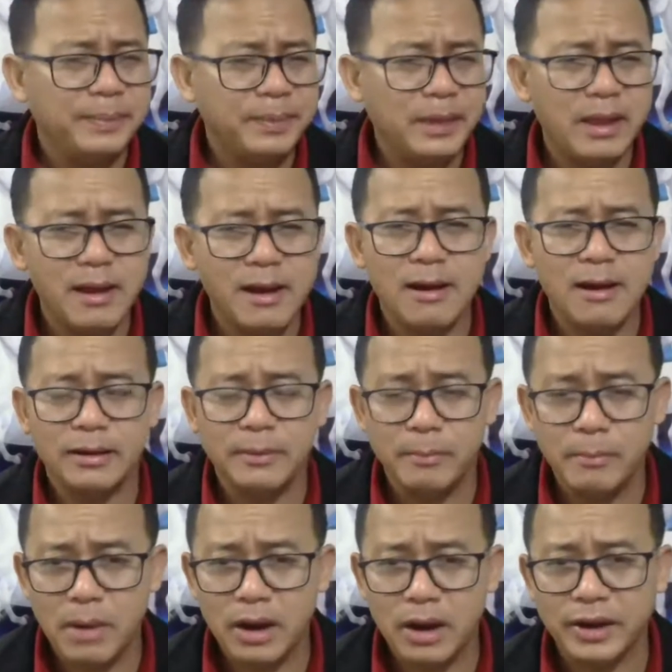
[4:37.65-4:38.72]
They are the
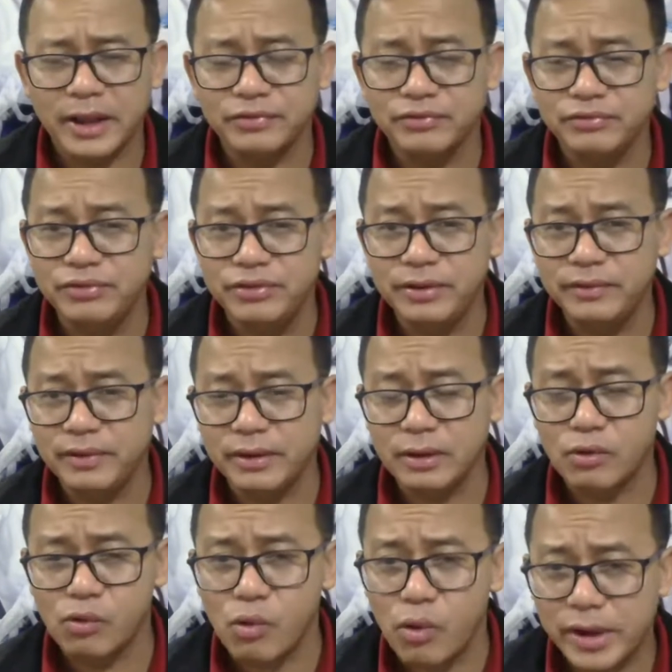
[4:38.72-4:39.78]

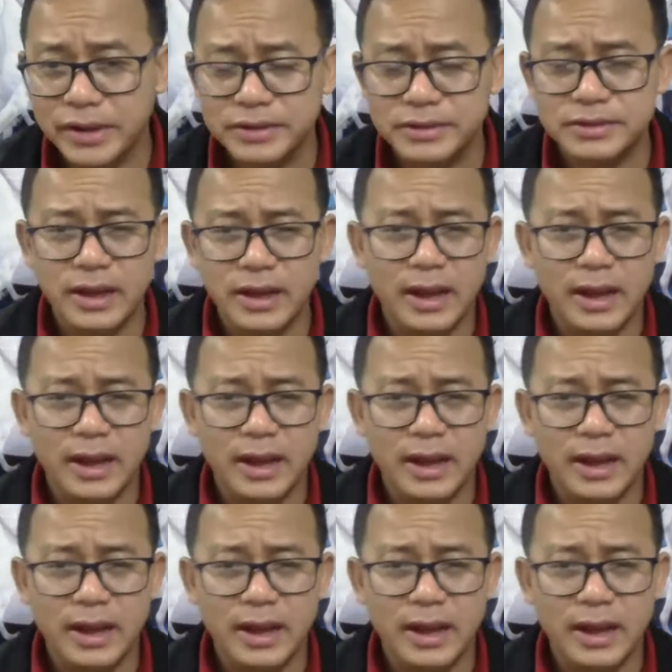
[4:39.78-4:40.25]
market-driven coins,